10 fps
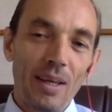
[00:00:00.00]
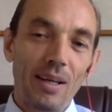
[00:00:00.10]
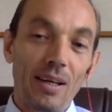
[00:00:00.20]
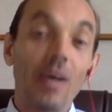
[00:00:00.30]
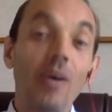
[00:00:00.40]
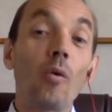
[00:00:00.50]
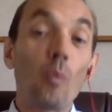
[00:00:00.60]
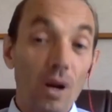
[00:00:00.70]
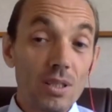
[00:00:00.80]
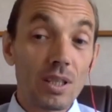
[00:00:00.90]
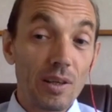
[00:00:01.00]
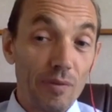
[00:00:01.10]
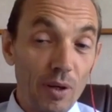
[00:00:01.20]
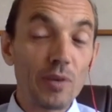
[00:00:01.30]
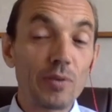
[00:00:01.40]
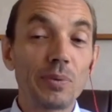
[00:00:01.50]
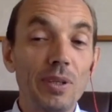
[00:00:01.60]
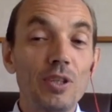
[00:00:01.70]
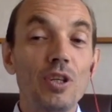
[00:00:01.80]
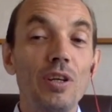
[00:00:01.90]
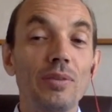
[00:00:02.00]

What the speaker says: if we